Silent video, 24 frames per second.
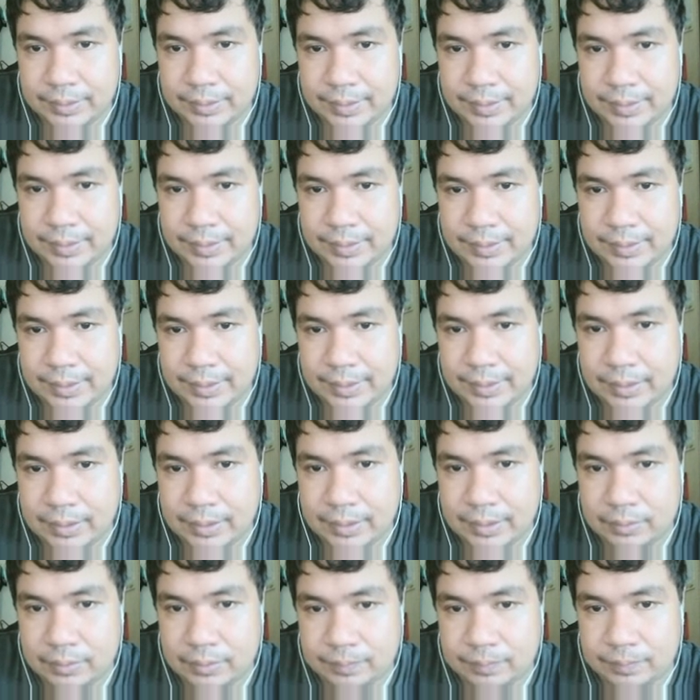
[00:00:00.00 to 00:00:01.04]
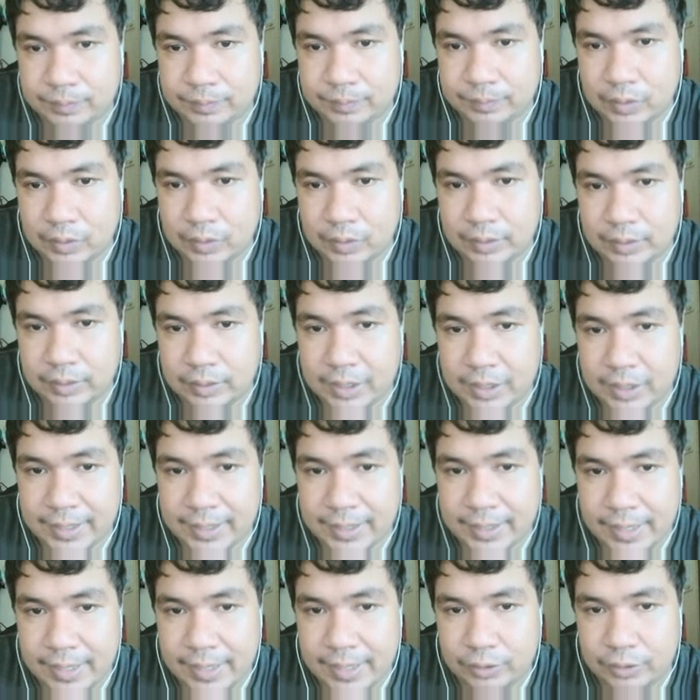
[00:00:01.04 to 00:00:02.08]
here, I can
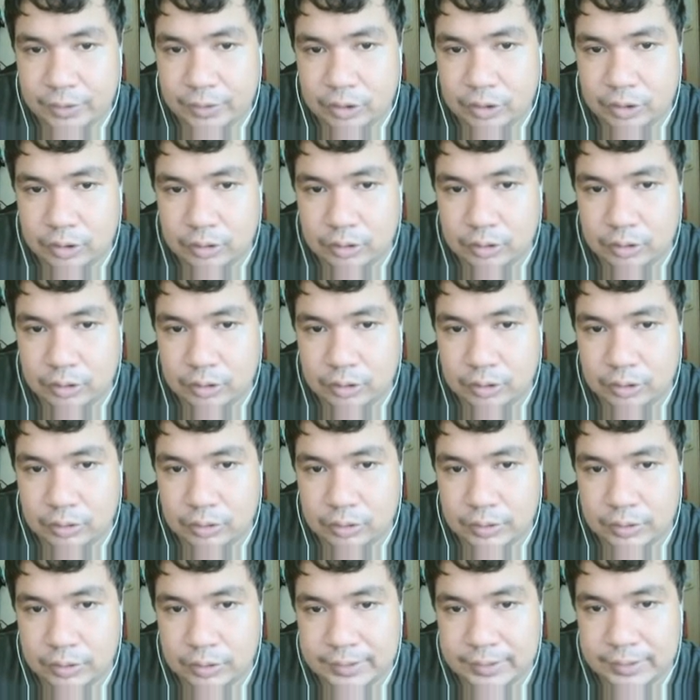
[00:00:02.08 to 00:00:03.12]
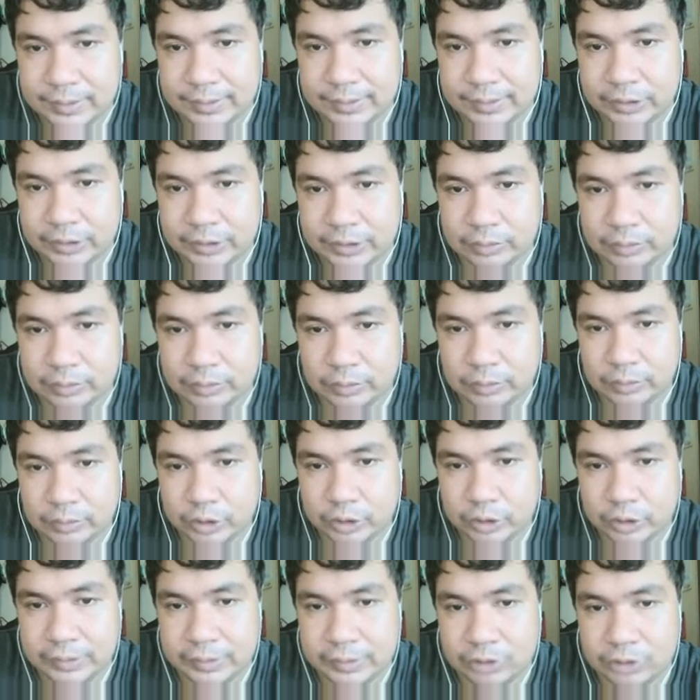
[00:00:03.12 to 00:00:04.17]
handle an additional
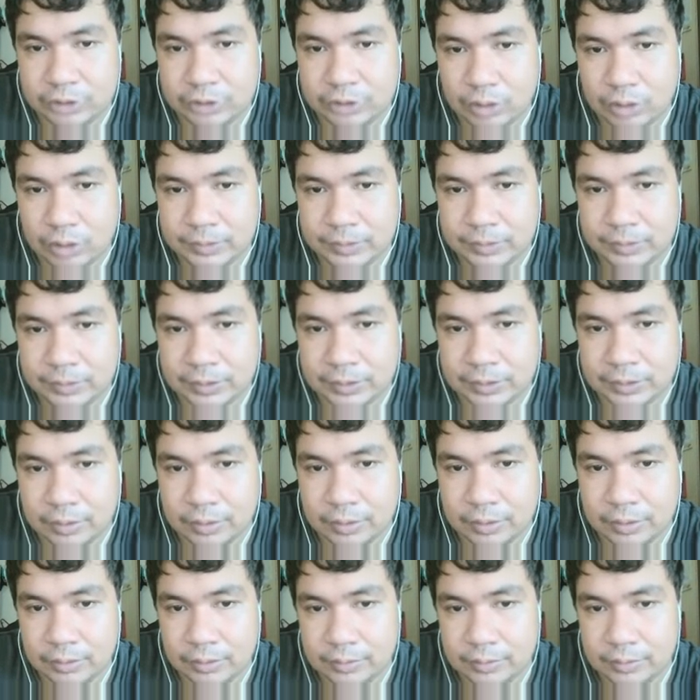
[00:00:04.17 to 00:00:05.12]
journey time, so